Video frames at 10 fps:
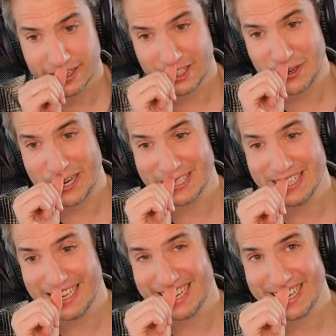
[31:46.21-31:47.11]
So you can
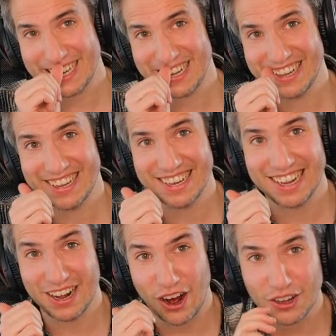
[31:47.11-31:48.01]
see
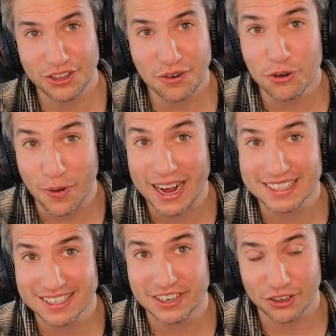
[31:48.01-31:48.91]
the
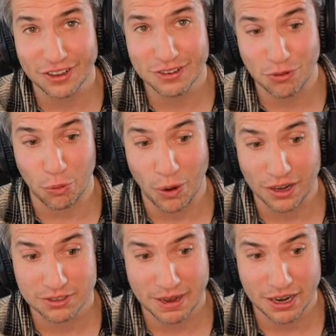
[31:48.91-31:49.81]
overrides are not only for
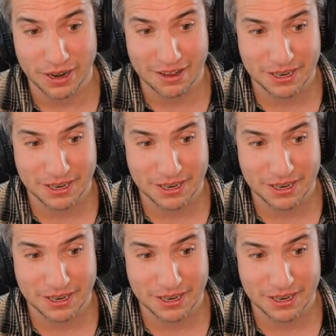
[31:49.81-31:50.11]
walls, by the way.